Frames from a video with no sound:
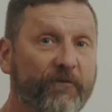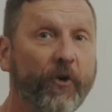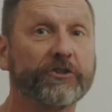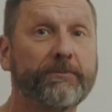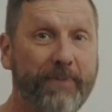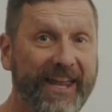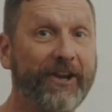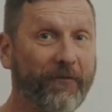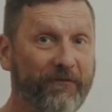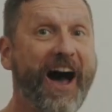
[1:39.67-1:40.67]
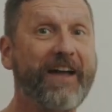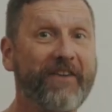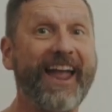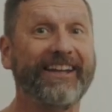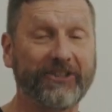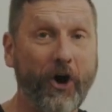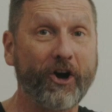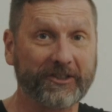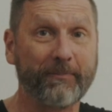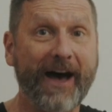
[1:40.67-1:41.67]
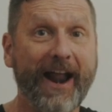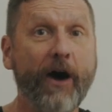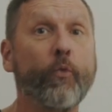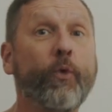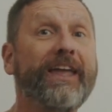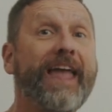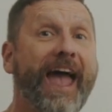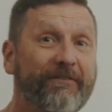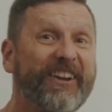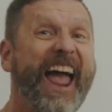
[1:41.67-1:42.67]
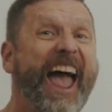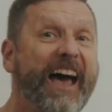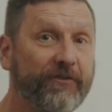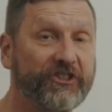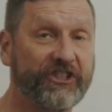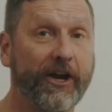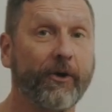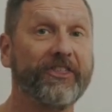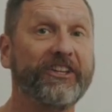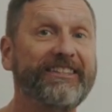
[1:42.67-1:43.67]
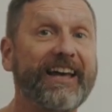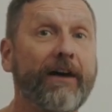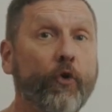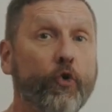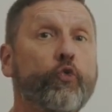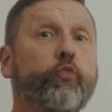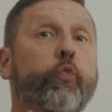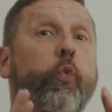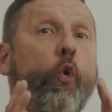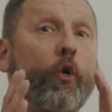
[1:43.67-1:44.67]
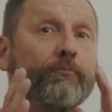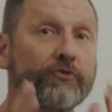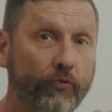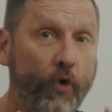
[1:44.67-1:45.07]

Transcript: 1 Peter 5 8 talks about how we have an adversary, the devil, who roams,